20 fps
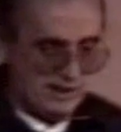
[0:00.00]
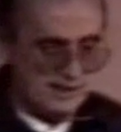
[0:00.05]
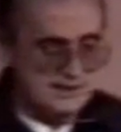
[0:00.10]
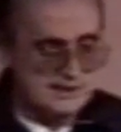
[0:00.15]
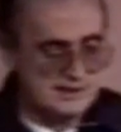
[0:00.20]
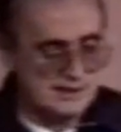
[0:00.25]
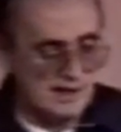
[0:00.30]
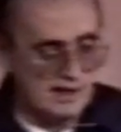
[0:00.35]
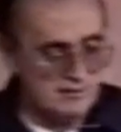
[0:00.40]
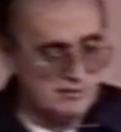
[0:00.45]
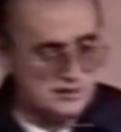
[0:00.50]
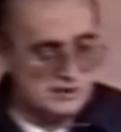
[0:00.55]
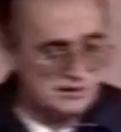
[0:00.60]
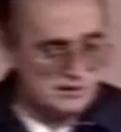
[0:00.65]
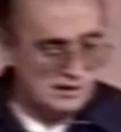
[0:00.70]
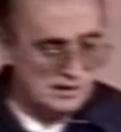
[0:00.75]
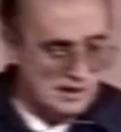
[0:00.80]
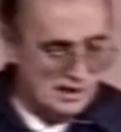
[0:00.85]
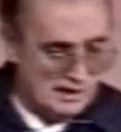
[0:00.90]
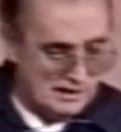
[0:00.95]
right side, which
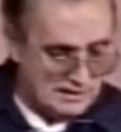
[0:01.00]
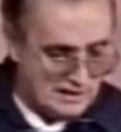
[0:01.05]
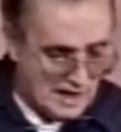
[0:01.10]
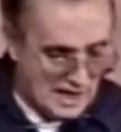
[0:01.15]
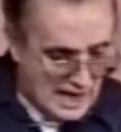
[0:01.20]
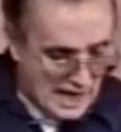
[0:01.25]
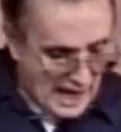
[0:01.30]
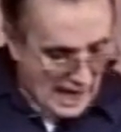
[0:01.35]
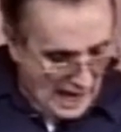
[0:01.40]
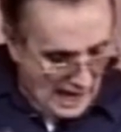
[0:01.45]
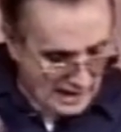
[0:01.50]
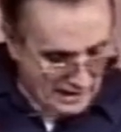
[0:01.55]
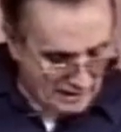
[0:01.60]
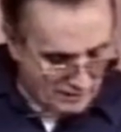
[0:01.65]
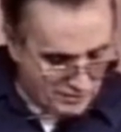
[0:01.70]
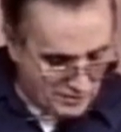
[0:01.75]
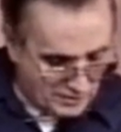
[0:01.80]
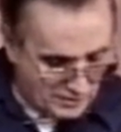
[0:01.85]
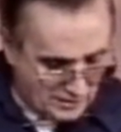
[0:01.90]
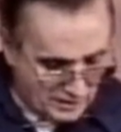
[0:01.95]
are God. And
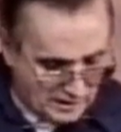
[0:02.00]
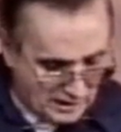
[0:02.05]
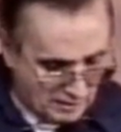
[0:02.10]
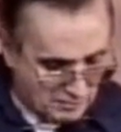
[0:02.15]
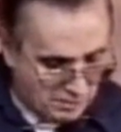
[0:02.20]
if you look